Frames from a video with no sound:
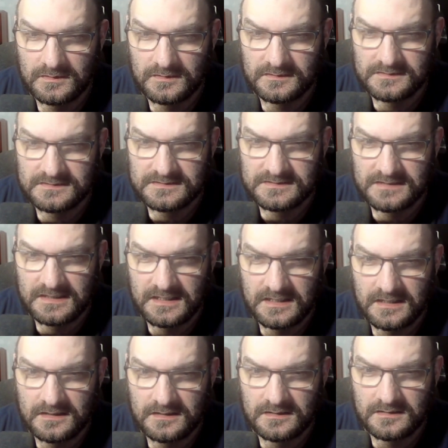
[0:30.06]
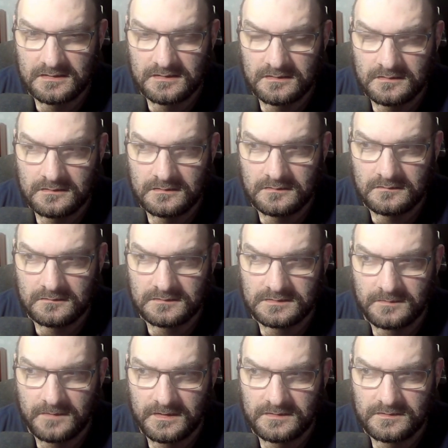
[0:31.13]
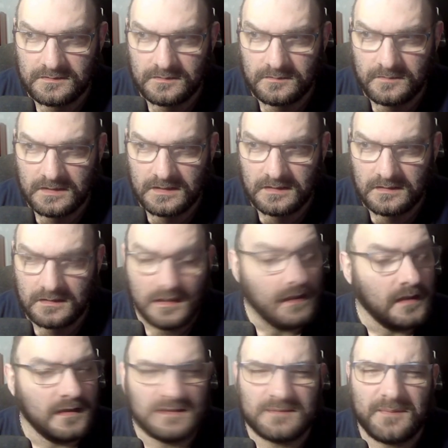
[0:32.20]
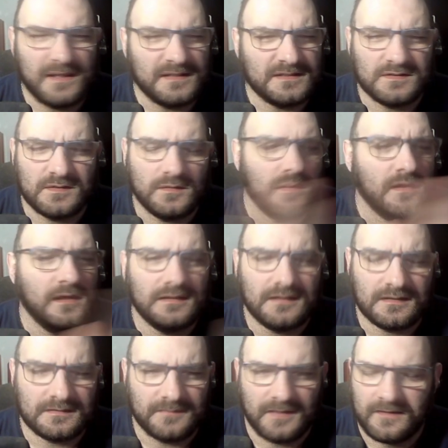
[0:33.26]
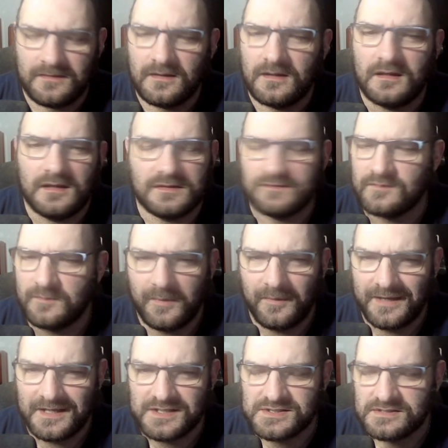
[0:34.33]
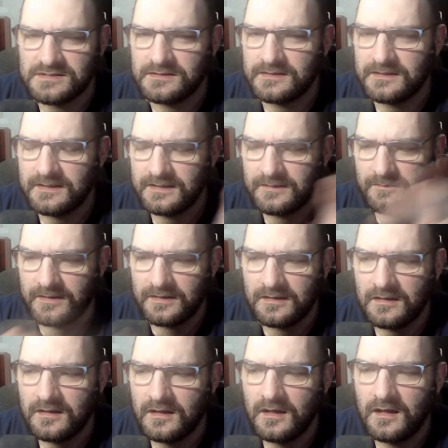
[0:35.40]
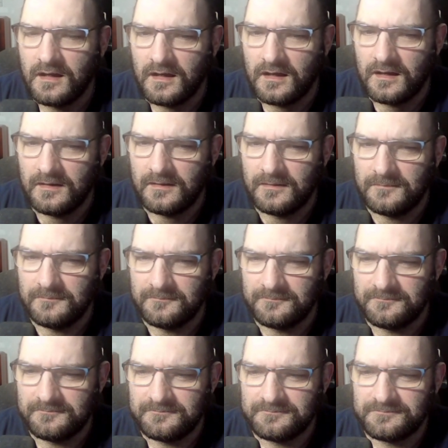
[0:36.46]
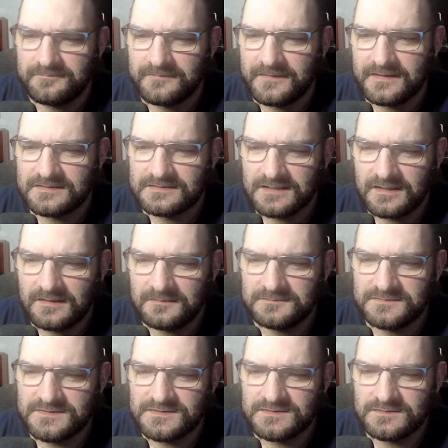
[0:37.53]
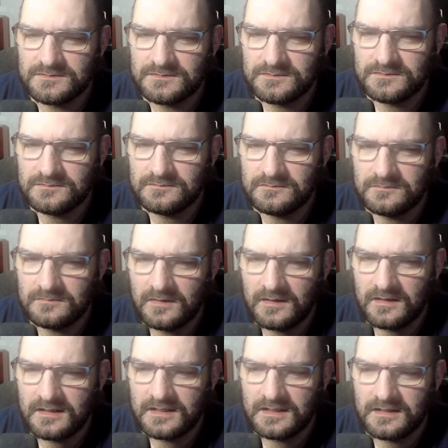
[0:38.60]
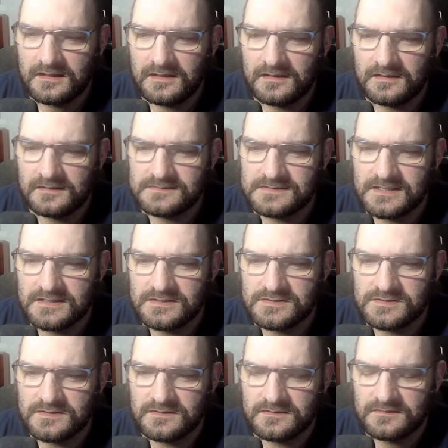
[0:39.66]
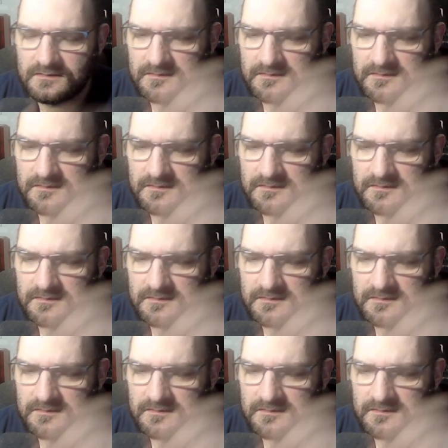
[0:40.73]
C. it's is it Panzer II B? It's a Panzer II. Doesn't matter. It's for Bolt Action. Anyway, um, it's come to my attention